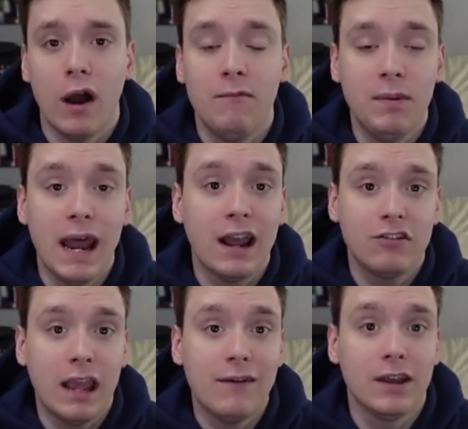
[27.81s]
I've been
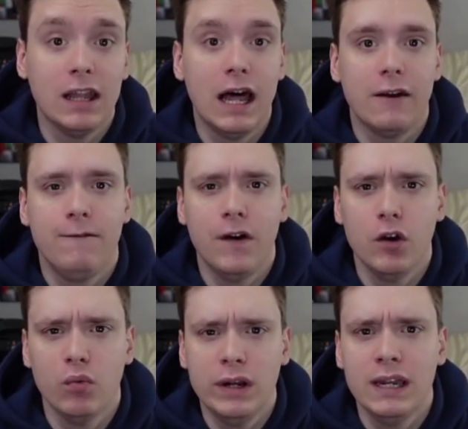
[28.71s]
actually having a lot of
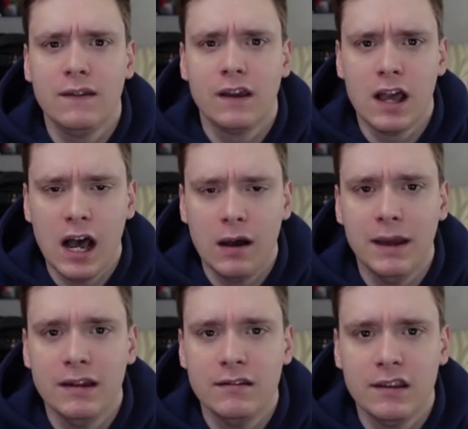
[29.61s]
fun reading the
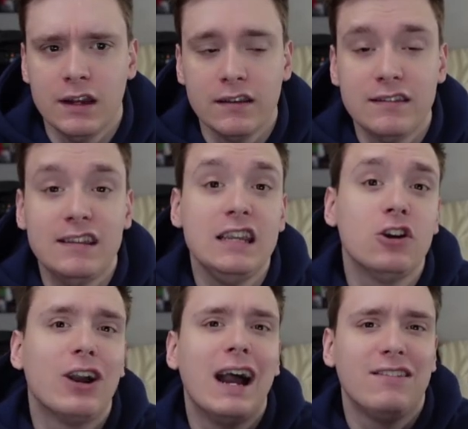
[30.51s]
comments and seeing
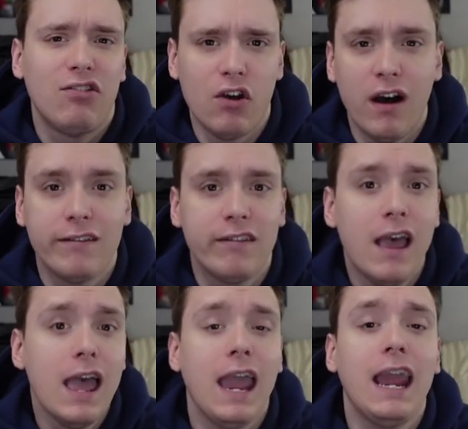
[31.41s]
your guys' thoughts
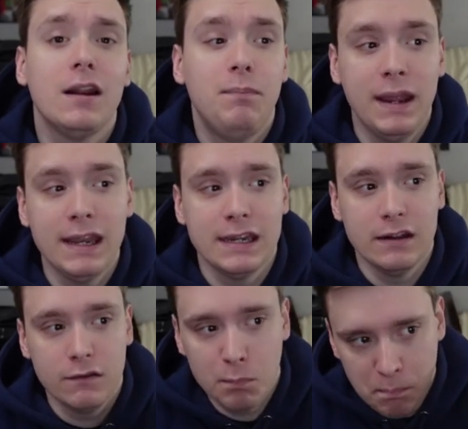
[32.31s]
and
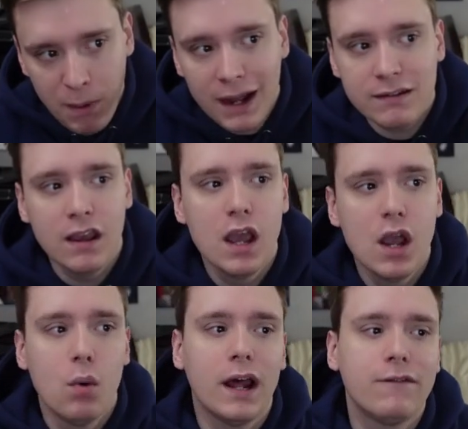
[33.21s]
opinions, but
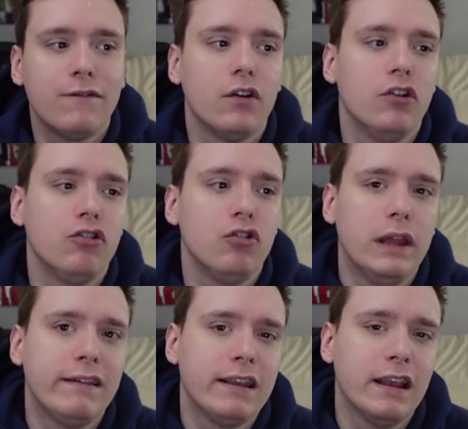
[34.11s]
without further ado,
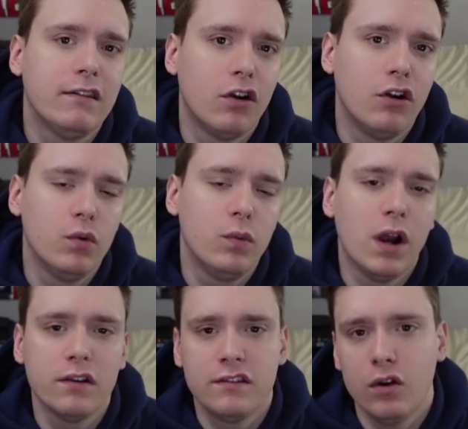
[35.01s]
let's get started. We
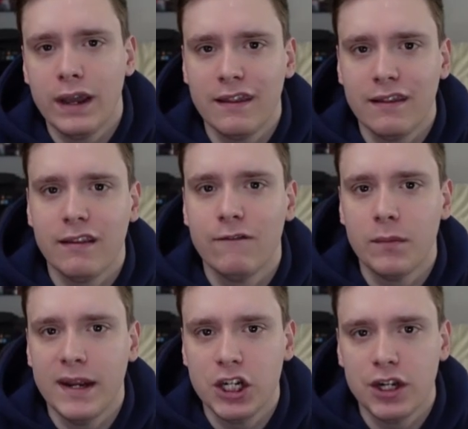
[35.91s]
are still getting this
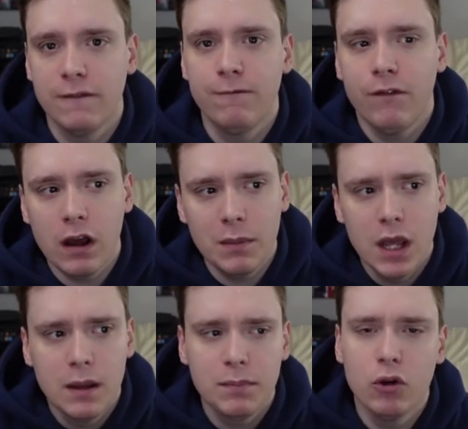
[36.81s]
information from
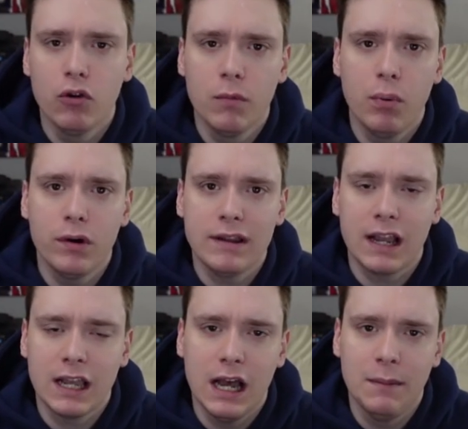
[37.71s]

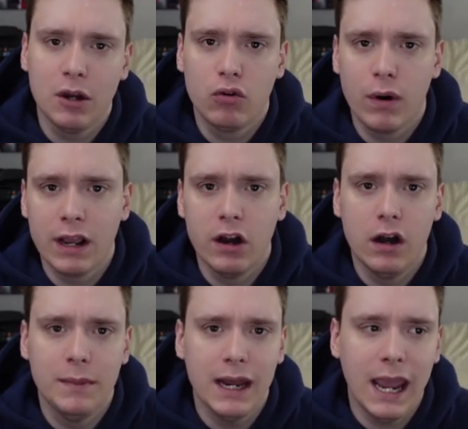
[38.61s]
pewterreport.com, Greg
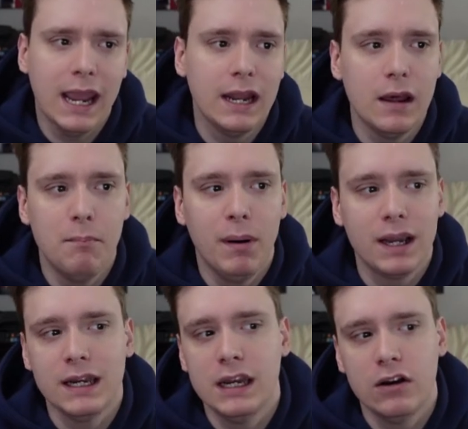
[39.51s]
Allman, and
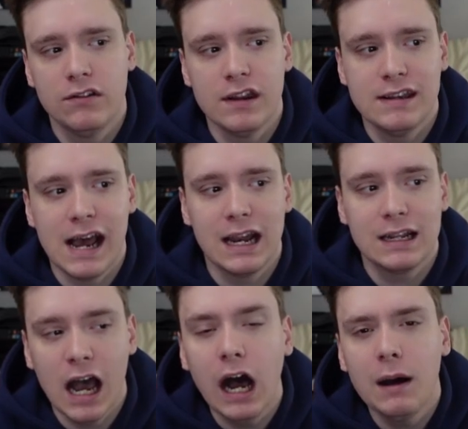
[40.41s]

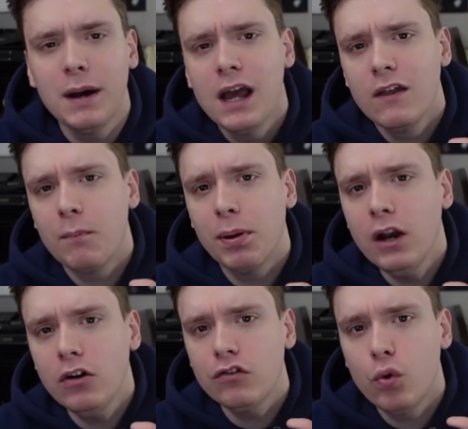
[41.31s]
buccaneers.com. The
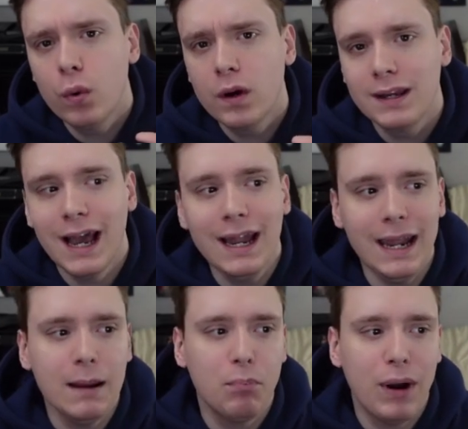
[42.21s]
players who were not
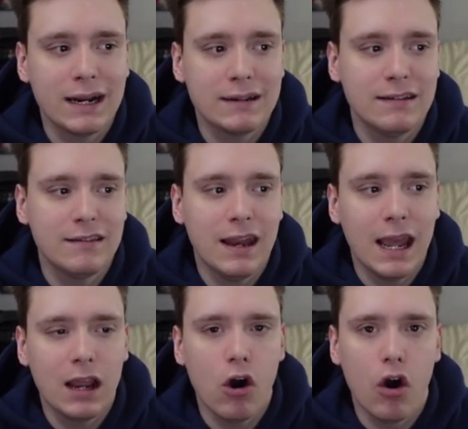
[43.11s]
at practice
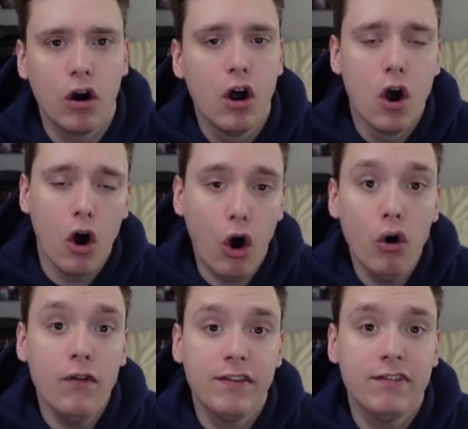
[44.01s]
today are
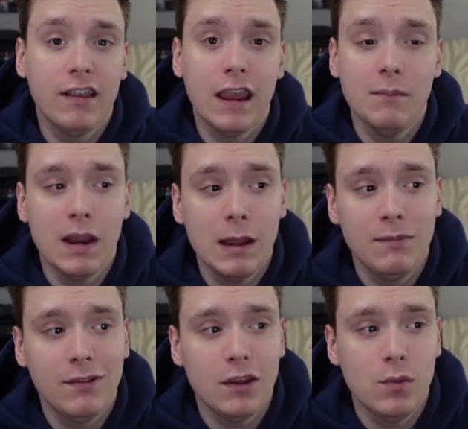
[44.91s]
all the same
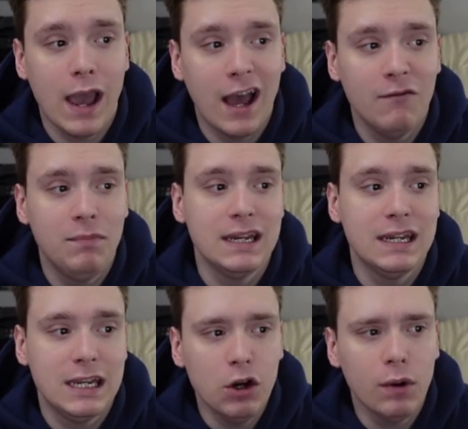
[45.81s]
names that you have been
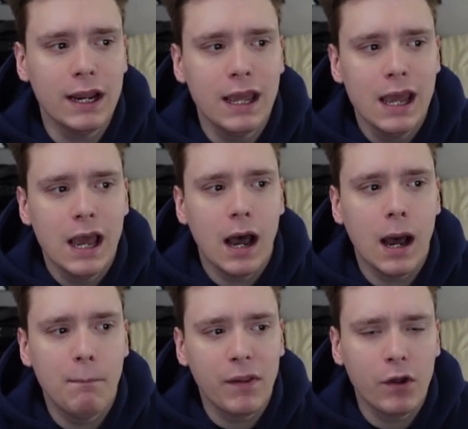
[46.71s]
hearing,
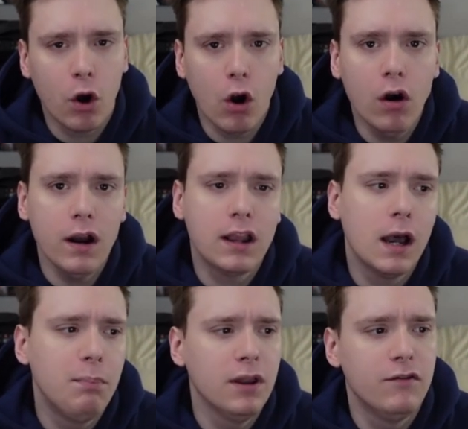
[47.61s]
but there are a
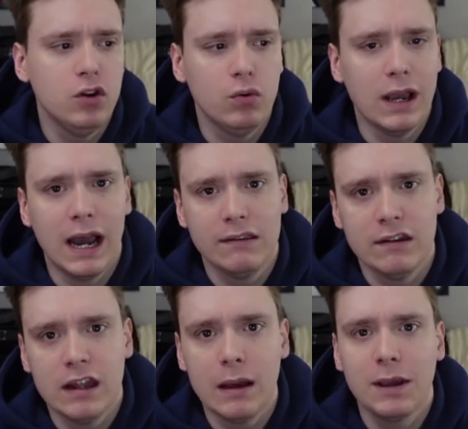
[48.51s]
couple of new guys.
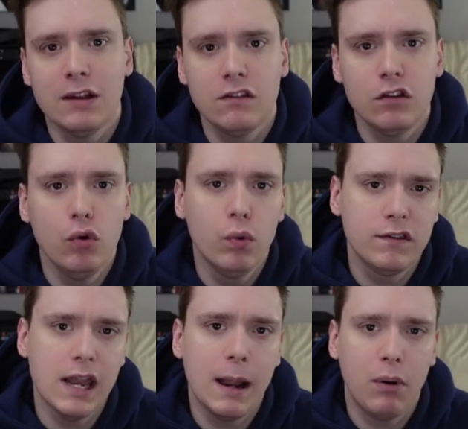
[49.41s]
And Ndamukong Suh
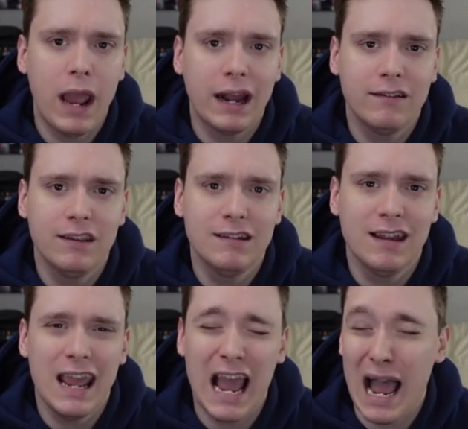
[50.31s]
was not practicing
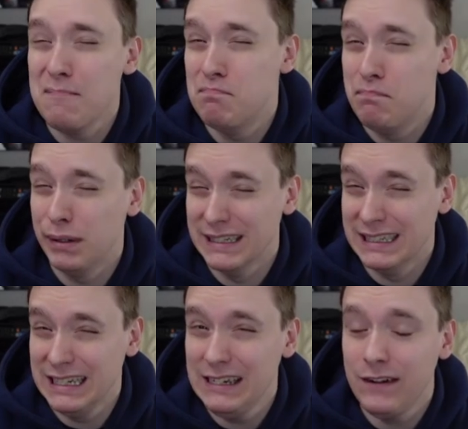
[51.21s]
today. I
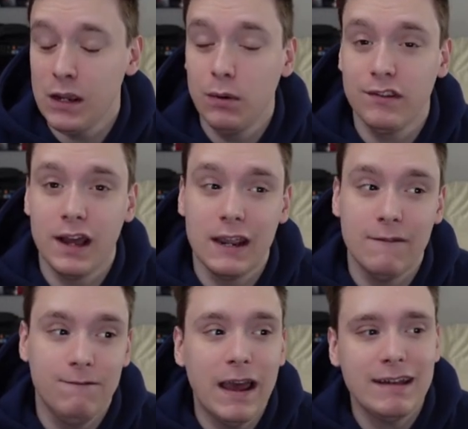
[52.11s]
believe he was on a
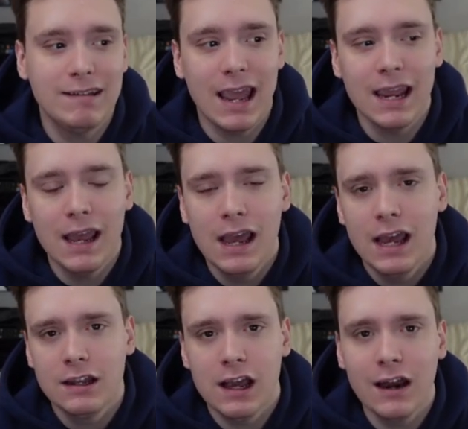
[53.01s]
vet day.
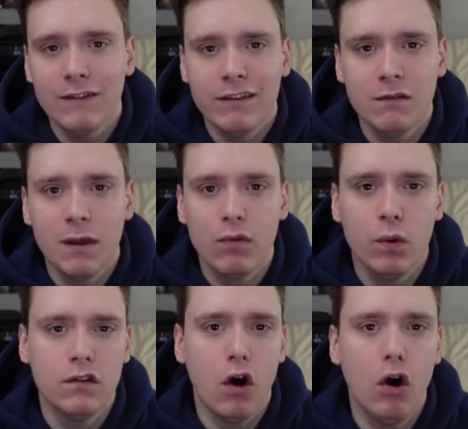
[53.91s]
Donovan Smith
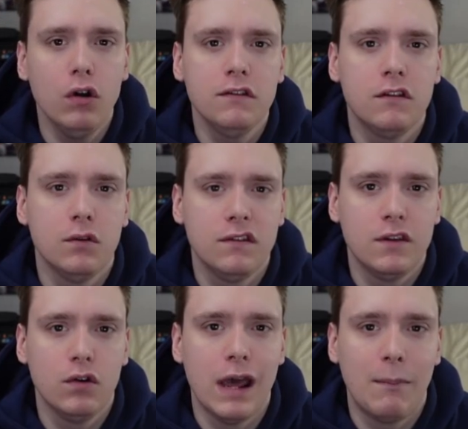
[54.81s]
was also
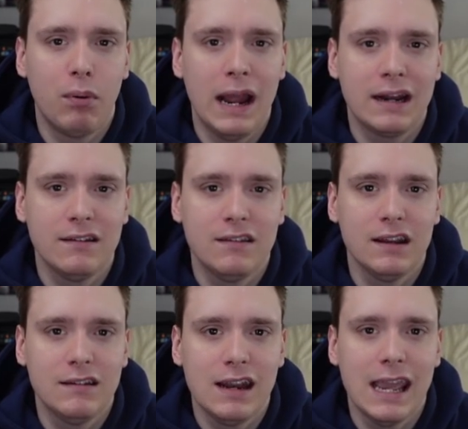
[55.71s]
still not
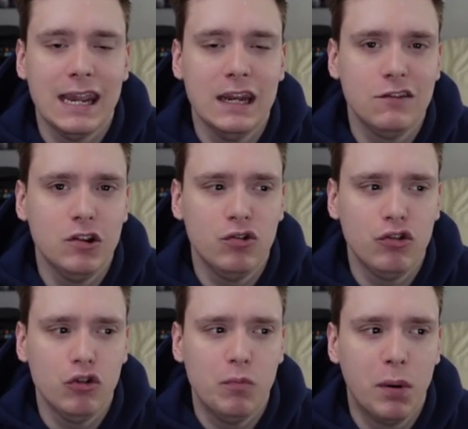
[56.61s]
practicing today. It is due
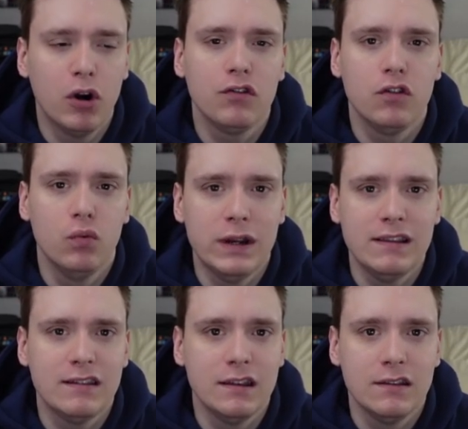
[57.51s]
to personal
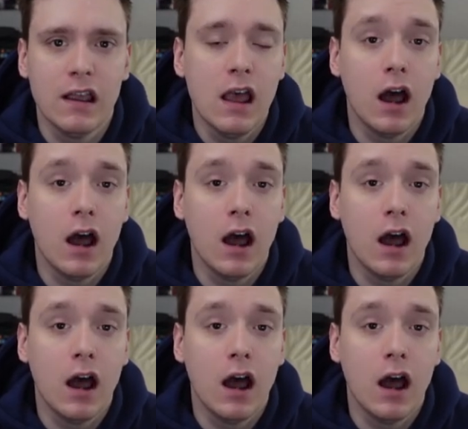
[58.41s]
reasons.